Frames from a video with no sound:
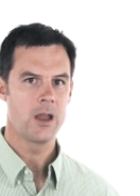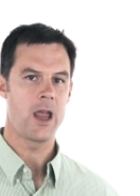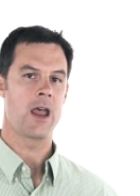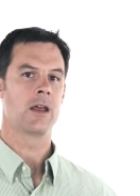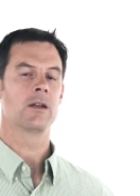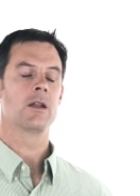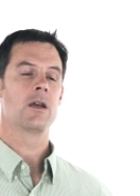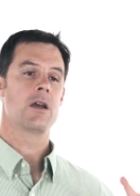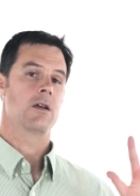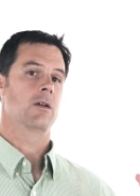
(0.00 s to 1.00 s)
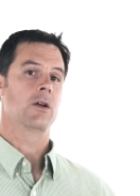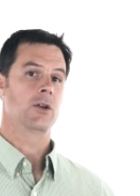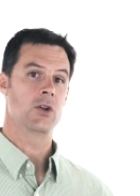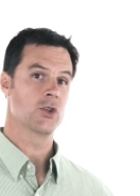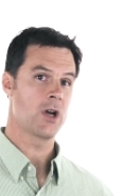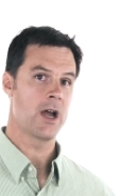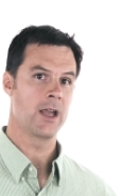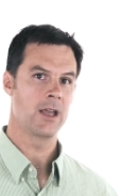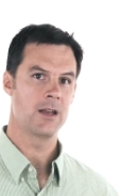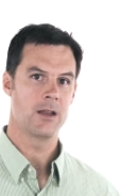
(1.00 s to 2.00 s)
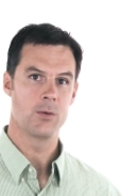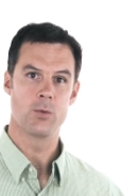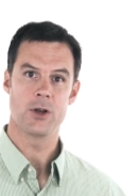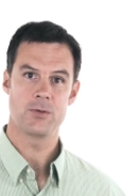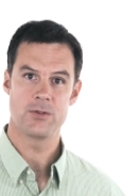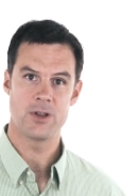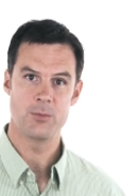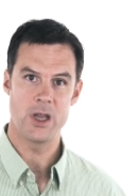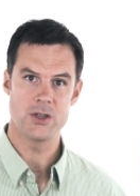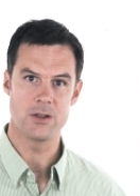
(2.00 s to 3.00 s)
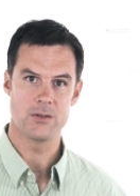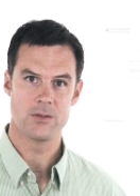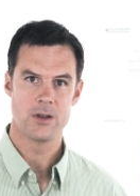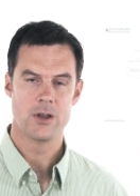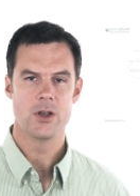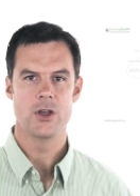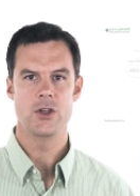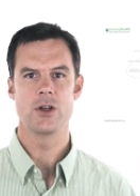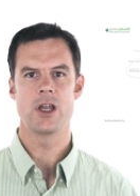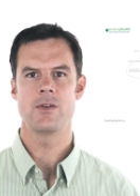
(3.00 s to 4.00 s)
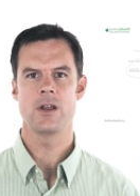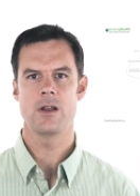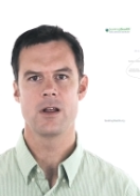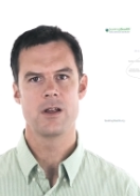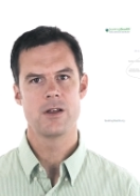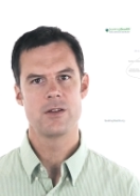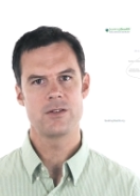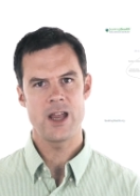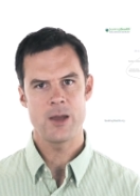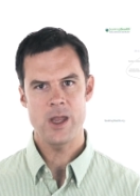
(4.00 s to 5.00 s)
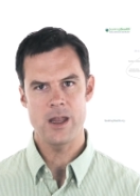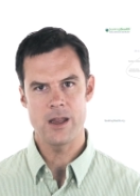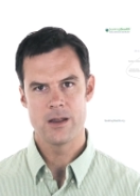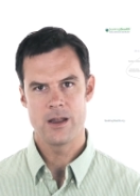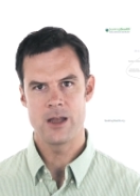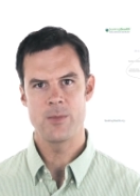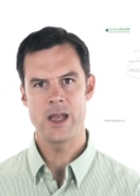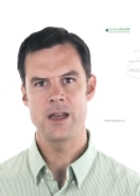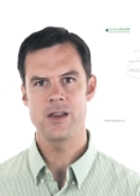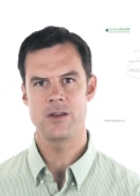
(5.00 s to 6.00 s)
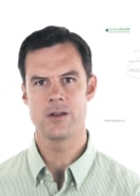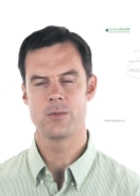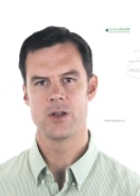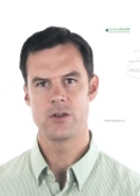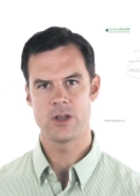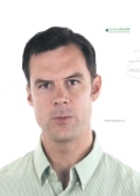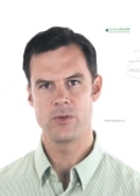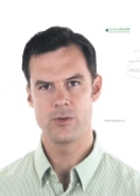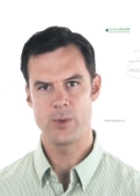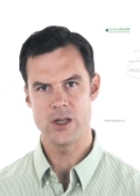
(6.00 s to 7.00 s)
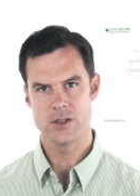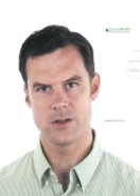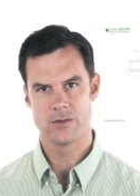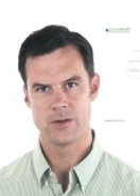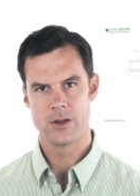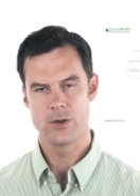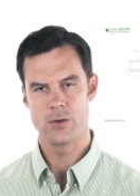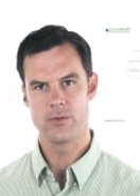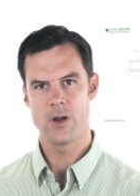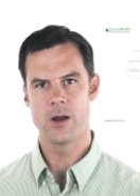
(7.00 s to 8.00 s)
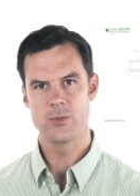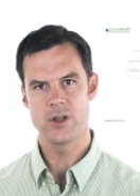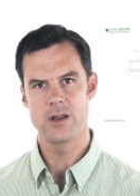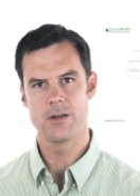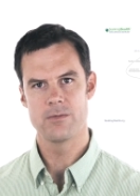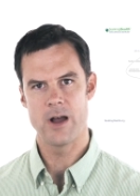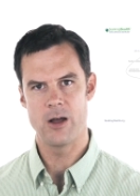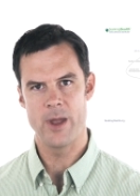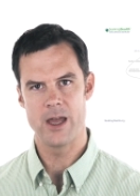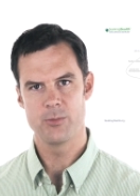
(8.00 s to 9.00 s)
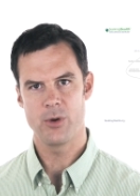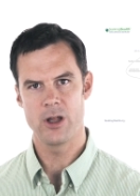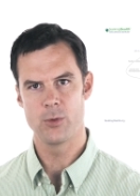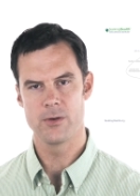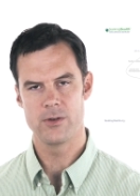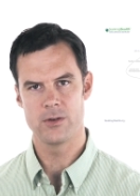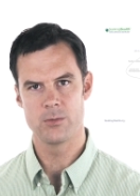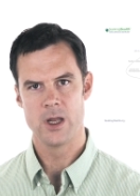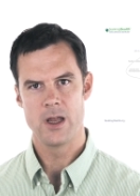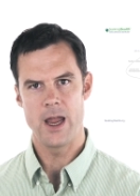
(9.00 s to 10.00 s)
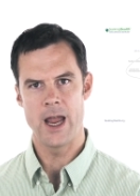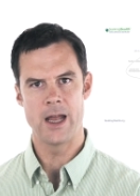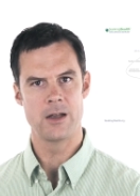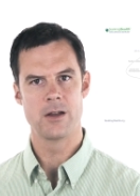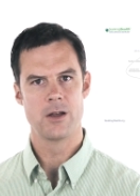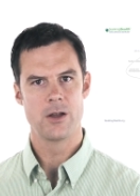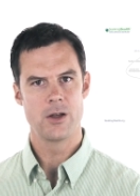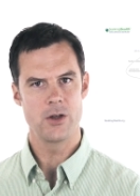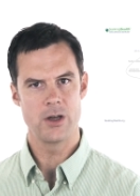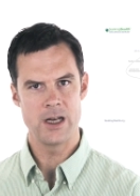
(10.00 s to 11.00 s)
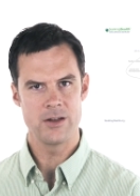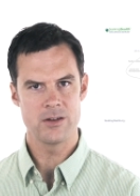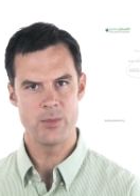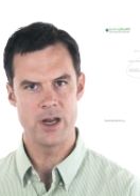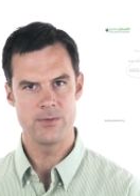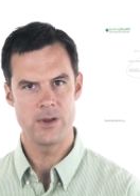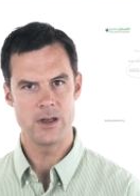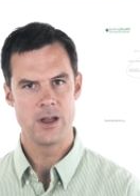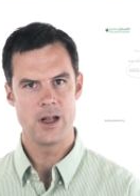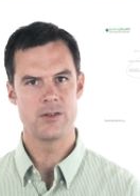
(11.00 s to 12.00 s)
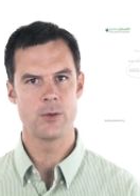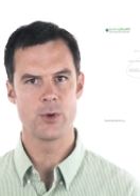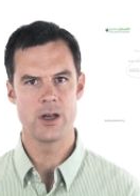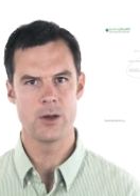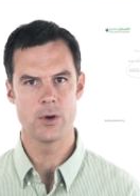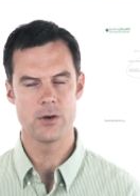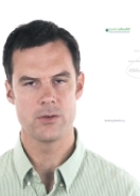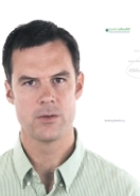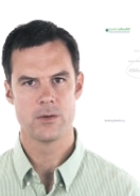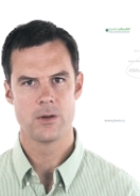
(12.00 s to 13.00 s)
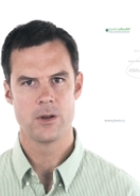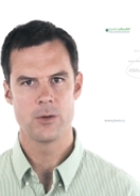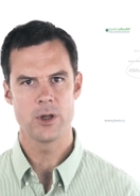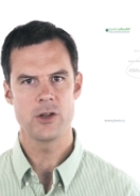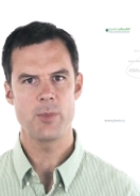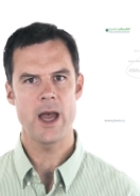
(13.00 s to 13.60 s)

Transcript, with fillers: and you're trying it works for some patients. You're giving SAMe and magnesium to some of your patients who have COMT, Valmet, polymorphism, and you're getting some benefit and some are getting worse. But let's